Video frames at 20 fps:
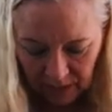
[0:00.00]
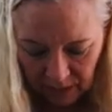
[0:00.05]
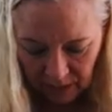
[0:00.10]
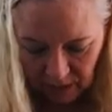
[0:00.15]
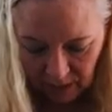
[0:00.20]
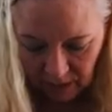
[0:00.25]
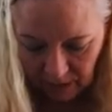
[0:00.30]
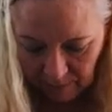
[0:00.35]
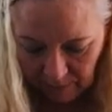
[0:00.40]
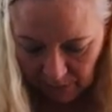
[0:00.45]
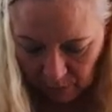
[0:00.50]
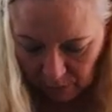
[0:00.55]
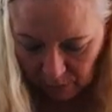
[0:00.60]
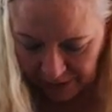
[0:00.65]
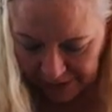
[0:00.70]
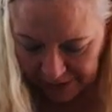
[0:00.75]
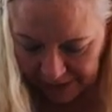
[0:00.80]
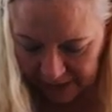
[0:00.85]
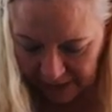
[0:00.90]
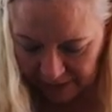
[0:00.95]
um, I want
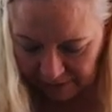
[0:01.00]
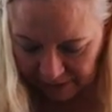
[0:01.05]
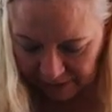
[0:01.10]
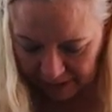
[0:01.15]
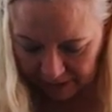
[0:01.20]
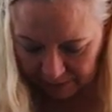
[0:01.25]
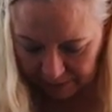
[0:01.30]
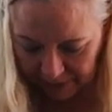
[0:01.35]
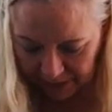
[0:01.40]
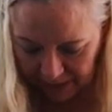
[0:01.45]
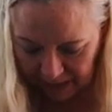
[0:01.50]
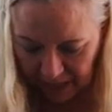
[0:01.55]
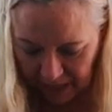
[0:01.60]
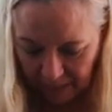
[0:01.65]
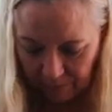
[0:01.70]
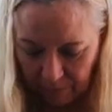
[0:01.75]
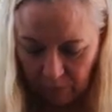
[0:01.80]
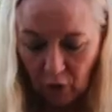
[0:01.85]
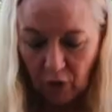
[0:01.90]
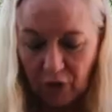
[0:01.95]
to see if I could pick it
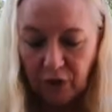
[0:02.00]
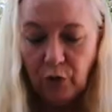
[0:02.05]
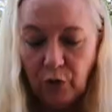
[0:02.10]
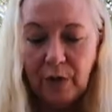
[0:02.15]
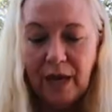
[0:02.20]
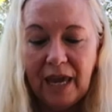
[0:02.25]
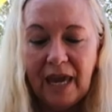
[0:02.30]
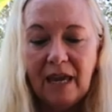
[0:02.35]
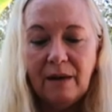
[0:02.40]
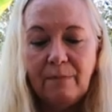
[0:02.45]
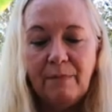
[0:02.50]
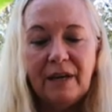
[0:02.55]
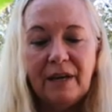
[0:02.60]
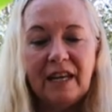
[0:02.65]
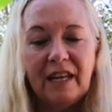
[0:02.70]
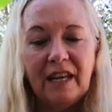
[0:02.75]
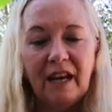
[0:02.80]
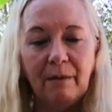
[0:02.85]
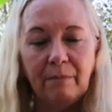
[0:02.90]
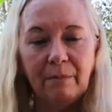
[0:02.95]
up. Look, you can pick
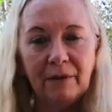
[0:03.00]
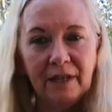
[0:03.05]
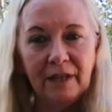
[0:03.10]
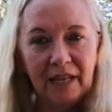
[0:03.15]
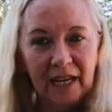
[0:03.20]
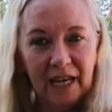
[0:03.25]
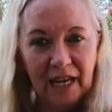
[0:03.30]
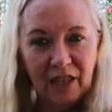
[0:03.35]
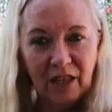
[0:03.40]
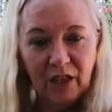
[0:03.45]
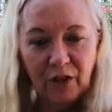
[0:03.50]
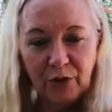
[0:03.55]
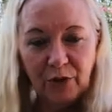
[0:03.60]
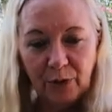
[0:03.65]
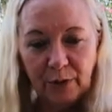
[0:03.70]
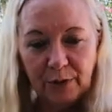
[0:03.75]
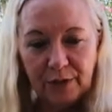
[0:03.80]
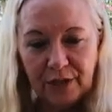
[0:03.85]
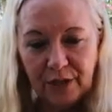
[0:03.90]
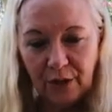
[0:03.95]
it up, and the
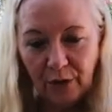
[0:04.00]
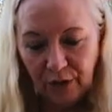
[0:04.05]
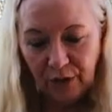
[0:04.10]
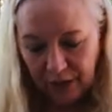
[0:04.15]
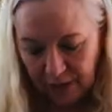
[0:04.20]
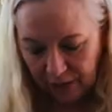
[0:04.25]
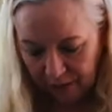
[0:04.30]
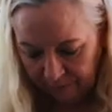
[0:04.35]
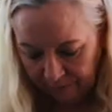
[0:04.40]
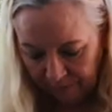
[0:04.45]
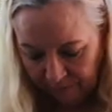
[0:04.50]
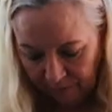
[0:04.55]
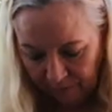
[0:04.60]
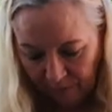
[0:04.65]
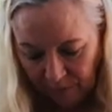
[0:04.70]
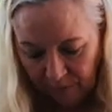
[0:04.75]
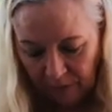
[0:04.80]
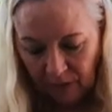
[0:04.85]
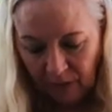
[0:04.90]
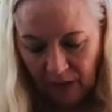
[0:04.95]
dirt's still there.
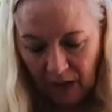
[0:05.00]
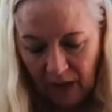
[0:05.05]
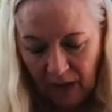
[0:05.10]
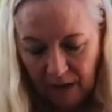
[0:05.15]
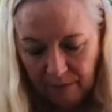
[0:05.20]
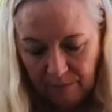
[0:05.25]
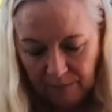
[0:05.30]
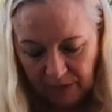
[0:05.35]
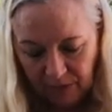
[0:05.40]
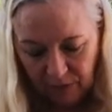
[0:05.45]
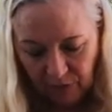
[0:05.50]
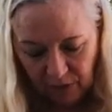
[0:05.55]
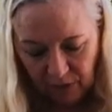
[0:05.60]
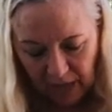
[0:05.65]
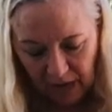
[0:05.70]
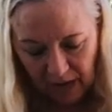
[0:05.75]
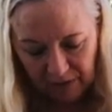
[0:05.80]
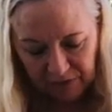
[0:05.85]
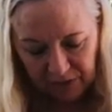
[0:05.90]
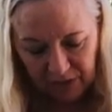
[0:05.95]
I'm either going to
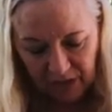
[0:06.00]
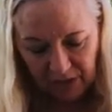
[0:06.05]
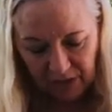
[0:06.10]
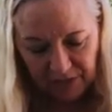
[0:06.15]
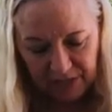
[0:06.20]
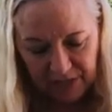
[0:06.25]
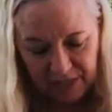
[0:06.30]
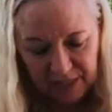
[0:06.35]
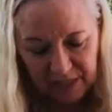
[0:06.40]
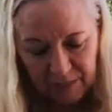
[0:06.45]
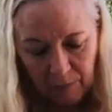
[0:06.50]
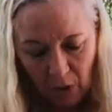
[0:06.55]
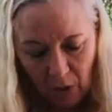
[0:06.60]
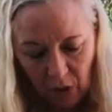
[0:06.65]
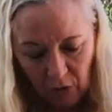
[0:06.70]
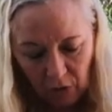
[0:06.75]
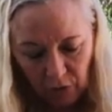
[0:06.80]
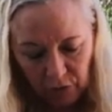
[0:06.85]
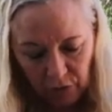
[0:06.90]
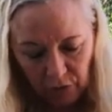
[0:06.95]
have to cut these
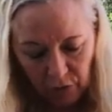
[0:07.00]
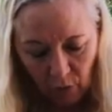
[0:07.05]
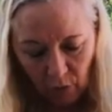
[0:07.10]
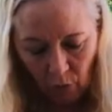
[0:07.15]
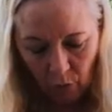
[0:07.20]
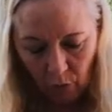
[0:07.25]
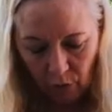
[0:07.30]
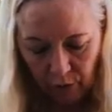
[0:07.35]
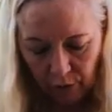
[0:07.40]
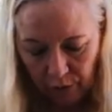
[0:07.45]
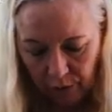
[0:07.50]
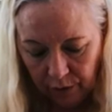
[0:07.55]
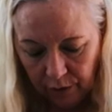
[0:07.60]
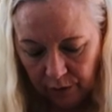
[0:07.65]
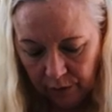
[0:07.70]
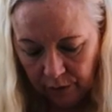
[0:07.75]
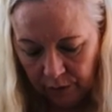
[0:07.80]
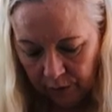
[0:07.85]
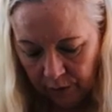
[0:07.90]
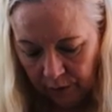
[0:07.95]
smaller or
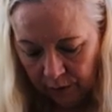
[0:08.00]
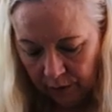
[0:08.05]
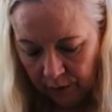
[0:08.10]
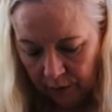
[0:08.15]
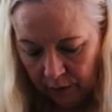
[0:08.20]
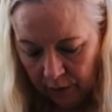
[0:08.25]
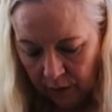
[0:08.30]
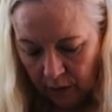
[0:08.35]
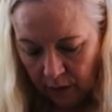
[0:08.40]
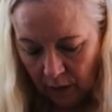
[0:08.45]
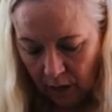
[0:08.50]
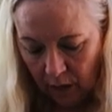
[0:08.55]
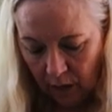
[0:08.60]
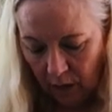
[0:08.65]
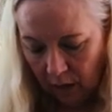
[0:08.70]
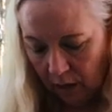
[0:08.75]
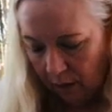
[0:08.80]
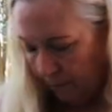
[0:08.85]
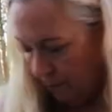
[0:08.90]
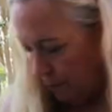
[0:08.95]

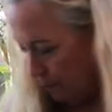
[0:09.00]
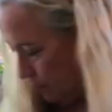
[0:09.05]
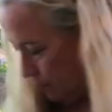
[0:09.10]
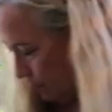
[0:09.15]
um,